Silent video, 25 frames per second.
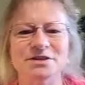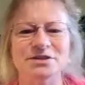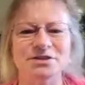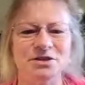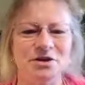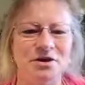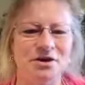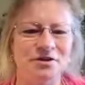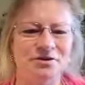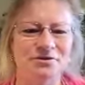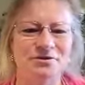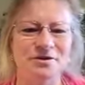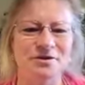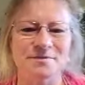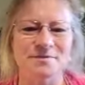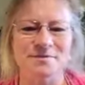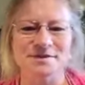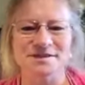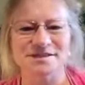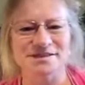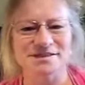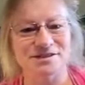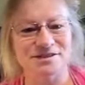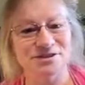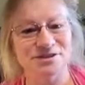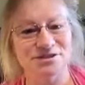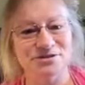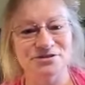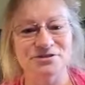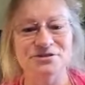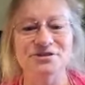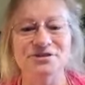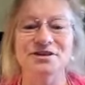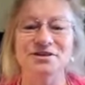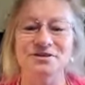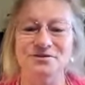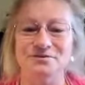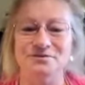a daughter. I'm a sister,
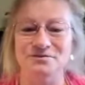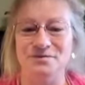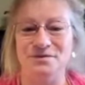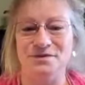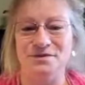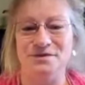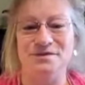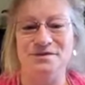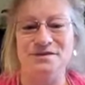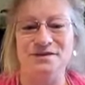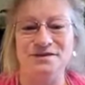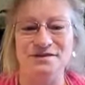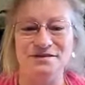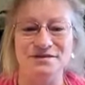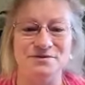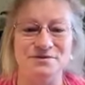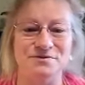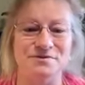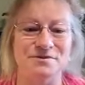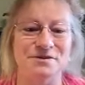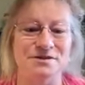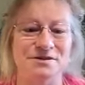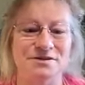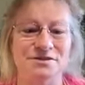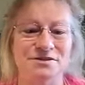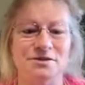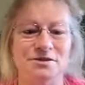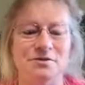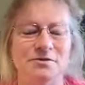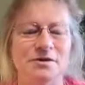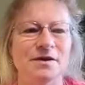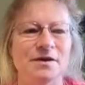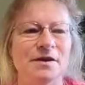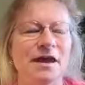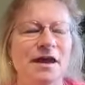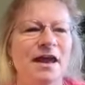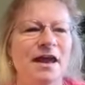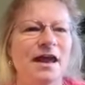you know, this so on and so
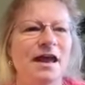on.